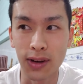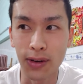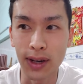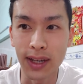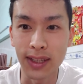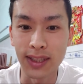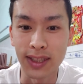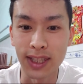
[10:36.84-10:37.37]
All
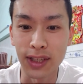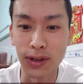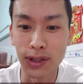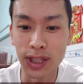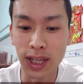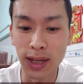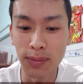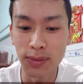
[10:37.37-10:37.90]
right, it's dinner
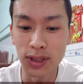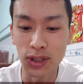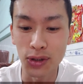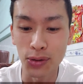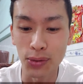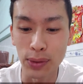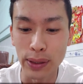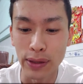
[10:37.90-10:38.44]
time, so
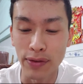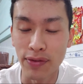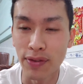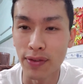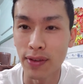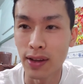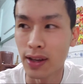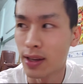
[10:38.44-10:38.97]

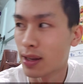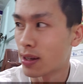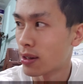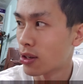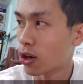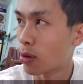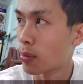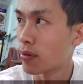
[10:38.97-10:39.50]

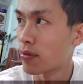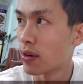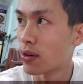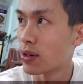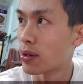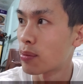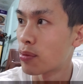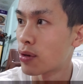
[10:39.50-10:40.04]
Carmen found
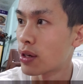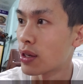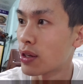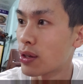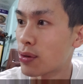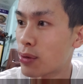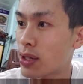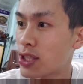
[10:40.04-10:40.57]
a pretty
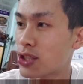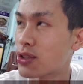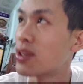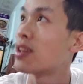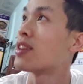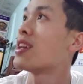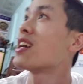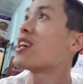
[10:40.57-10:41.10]
good restaurant.
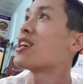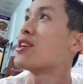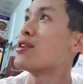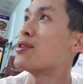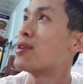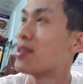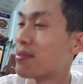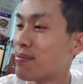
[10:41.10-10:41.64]
Thank you.
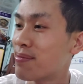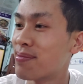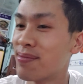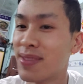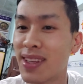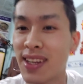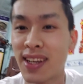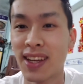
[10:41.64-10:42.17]

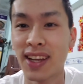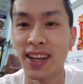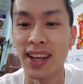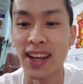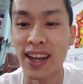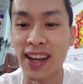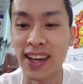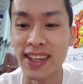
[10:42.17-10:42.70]

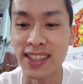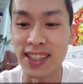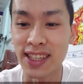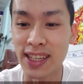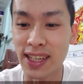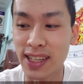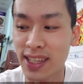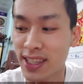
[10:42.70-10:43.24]
And
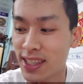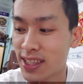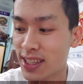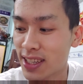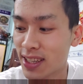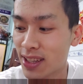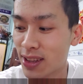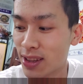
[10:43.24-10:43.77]

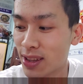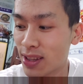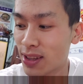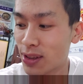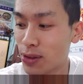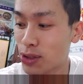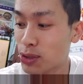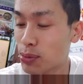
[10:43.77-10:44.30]

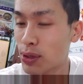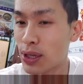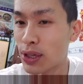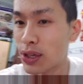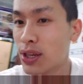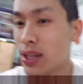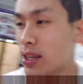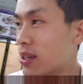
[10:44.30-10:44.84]
looks pretty
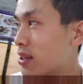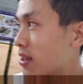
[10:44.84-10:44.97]
good.